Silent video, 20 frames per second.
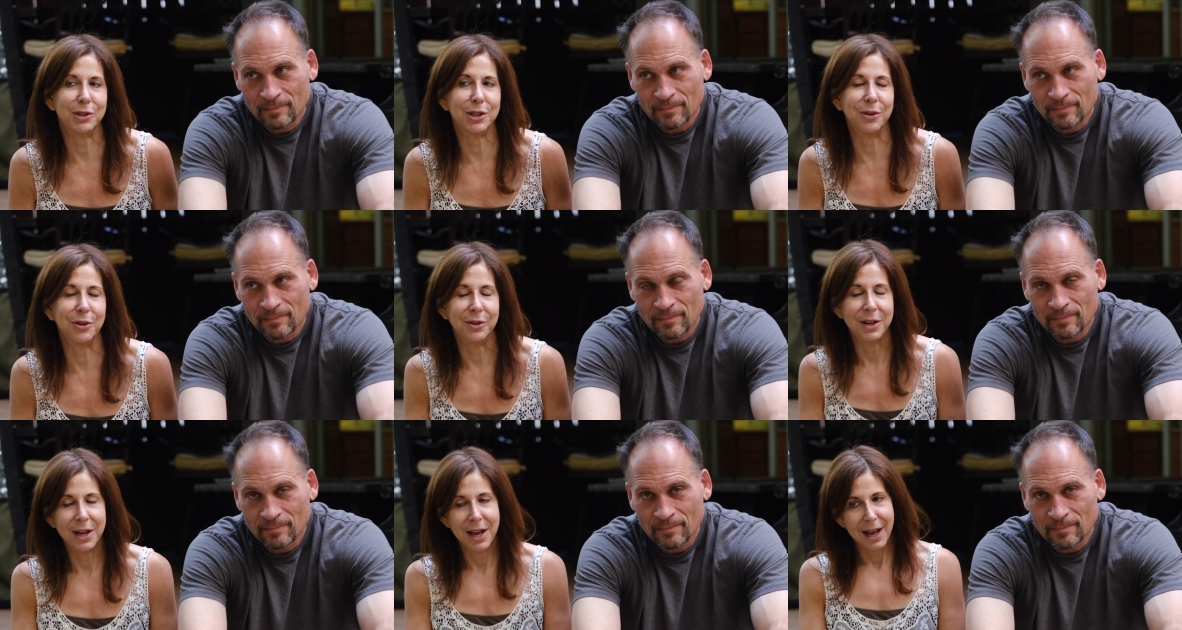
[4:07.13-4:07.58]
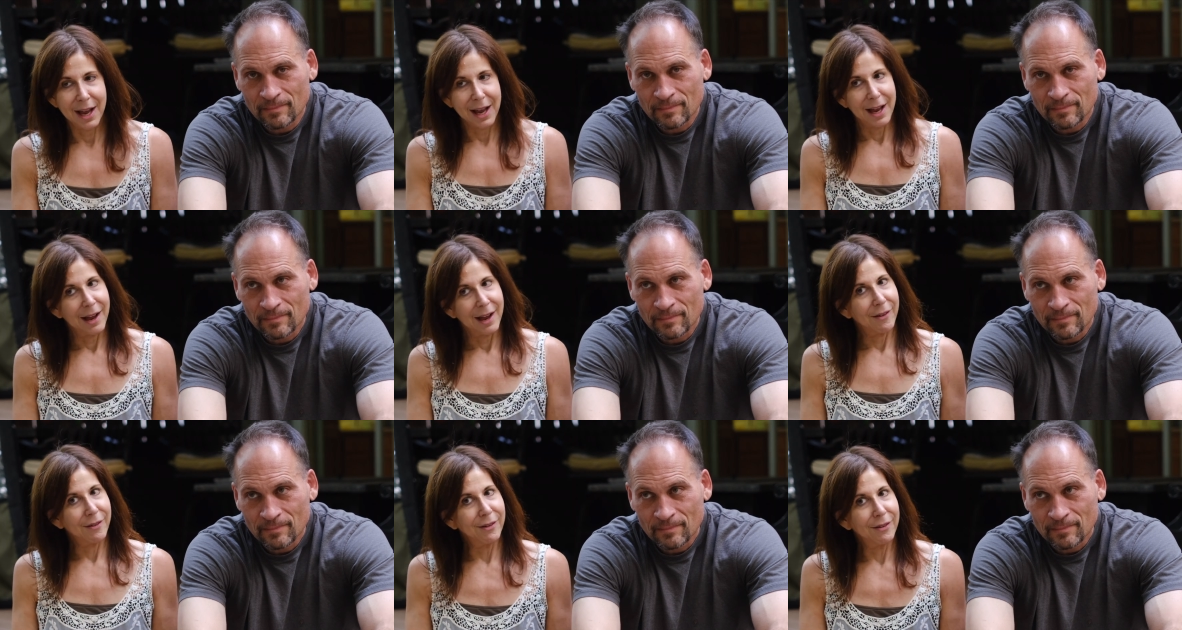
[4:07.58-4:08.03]
Speaker 1: So,
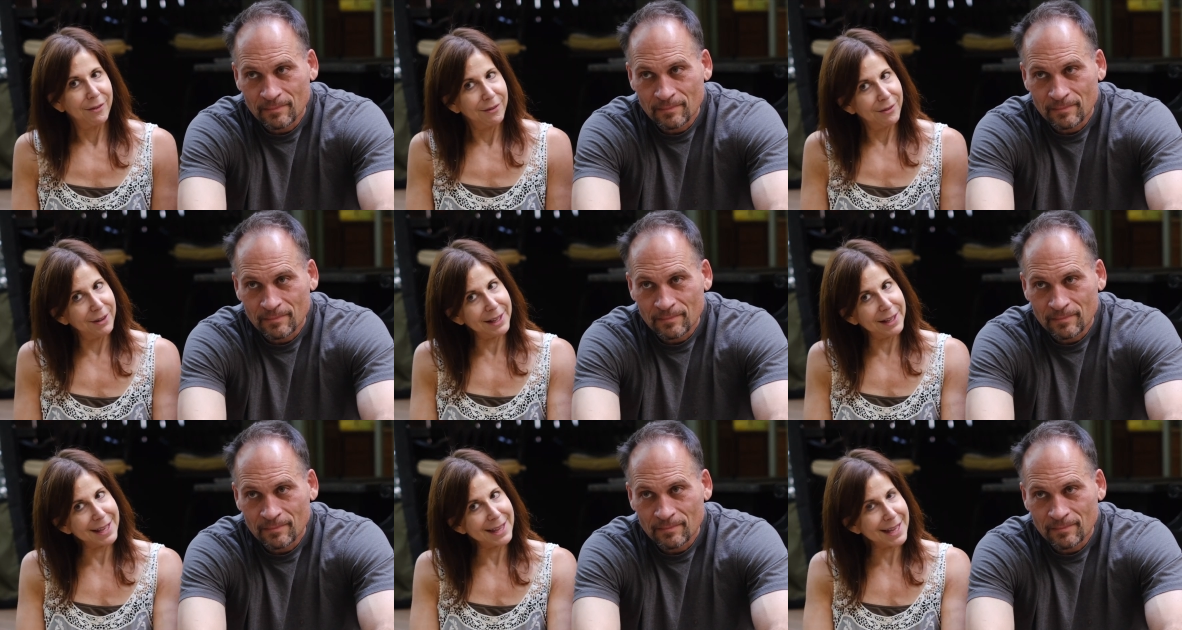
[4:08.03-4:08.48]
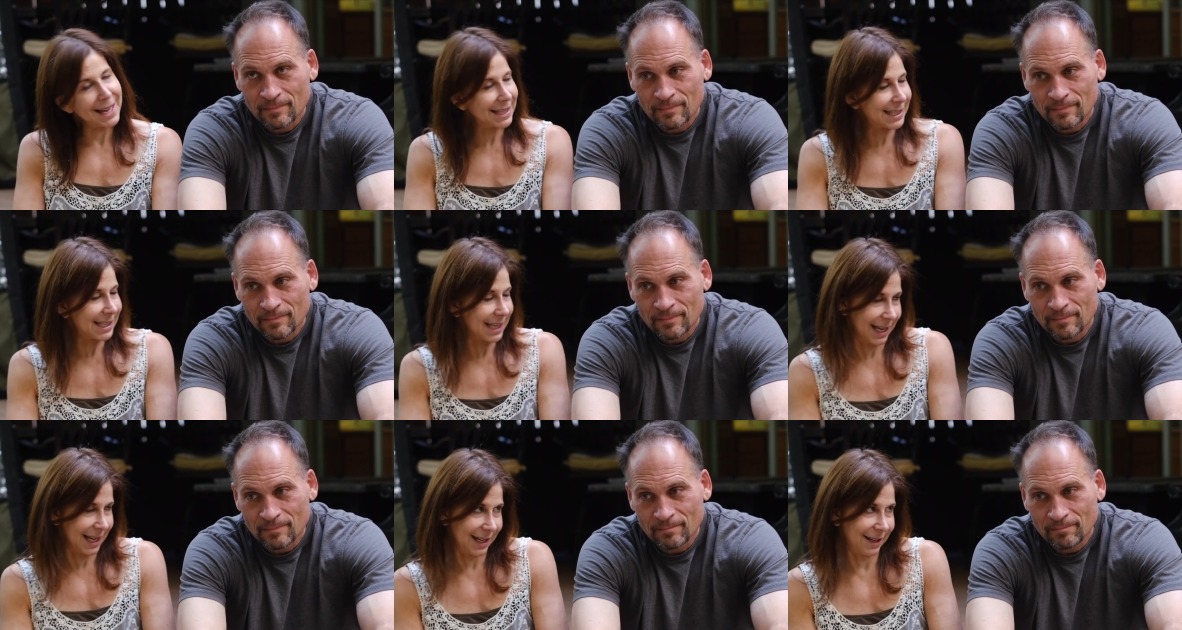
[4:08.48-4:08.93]
really, that's
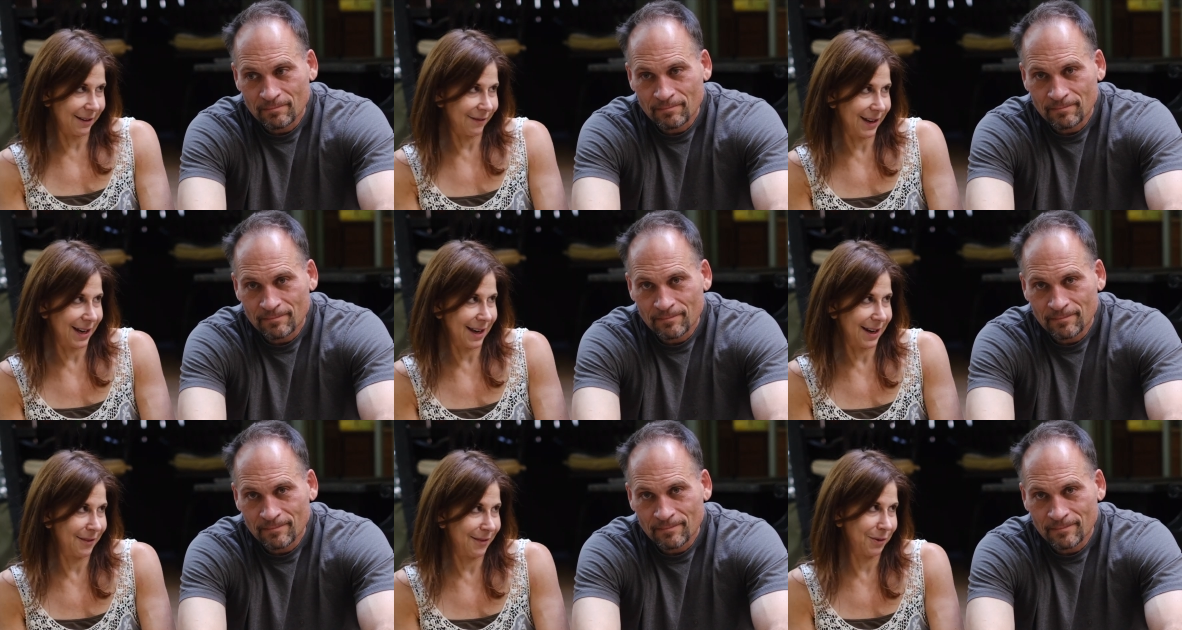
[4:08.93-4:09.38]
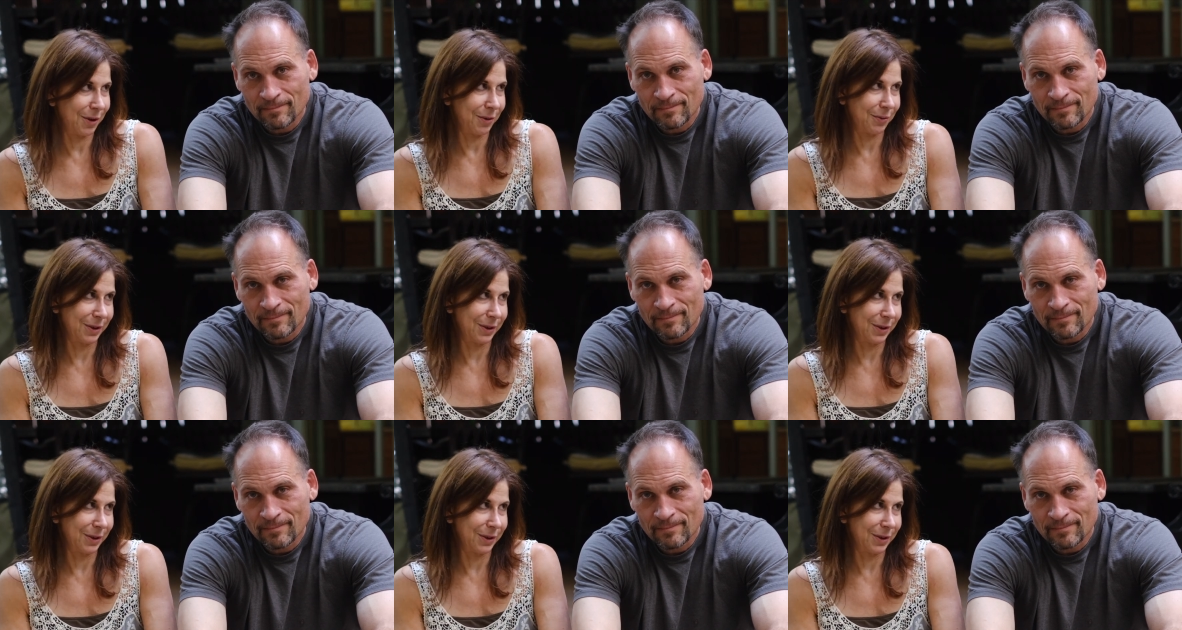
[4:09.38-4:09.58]
the end of it. We're